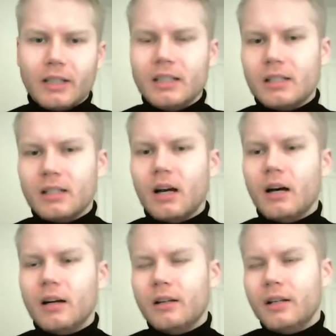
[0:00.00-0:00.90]
This is
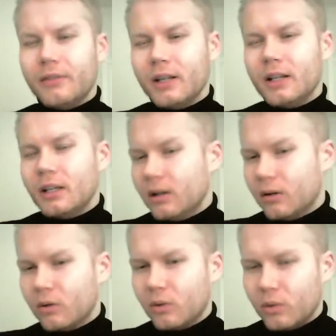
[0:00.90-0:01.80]
uh definitely
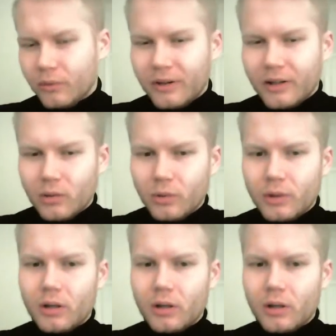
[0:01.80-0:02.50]
very good